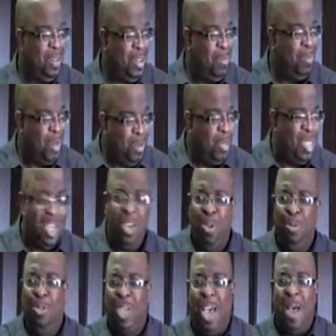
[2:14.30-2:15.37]
let me
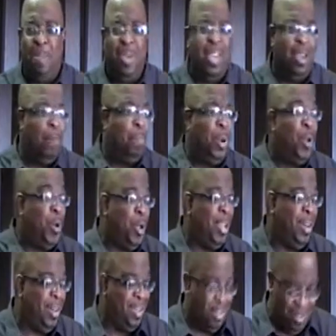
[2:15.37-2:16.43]
tell you who's got me
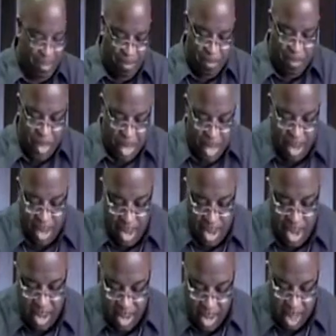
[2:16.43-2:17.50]
employed.
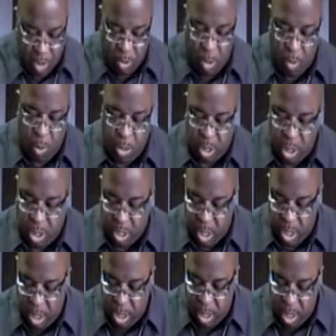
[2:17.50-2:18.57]
And that's what I want you to
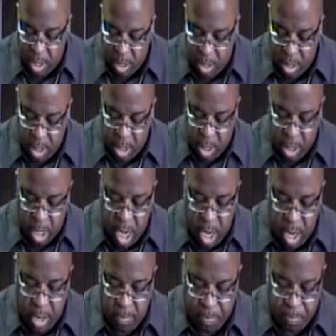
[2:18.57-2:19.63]
see. Look at it. Look at
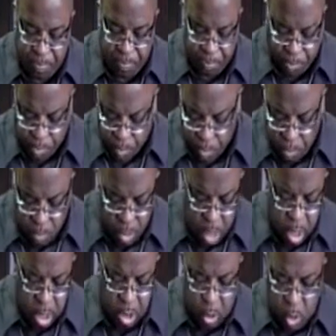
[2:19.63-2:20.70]
John
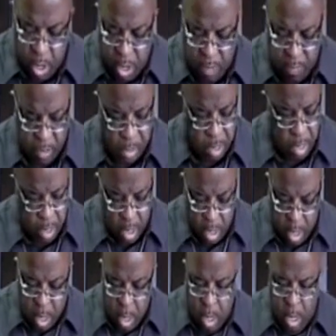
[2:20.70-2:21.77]
12,
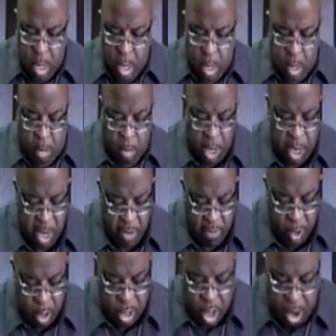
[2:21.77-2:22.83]
beginning
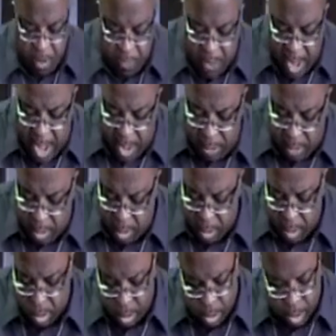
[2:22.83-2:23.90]
at verse 35.
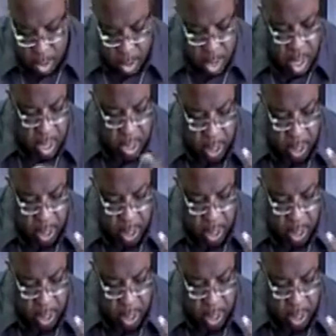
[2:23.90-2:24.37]
It